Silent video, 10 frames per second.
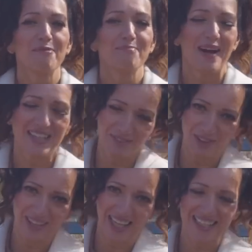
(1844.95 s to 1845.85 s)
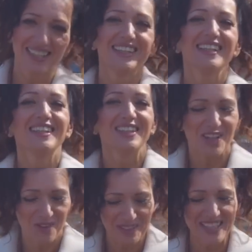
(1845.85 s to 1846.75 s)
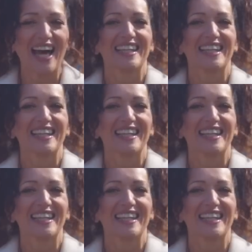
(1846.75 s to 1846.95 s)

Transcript: might have looked like. Over to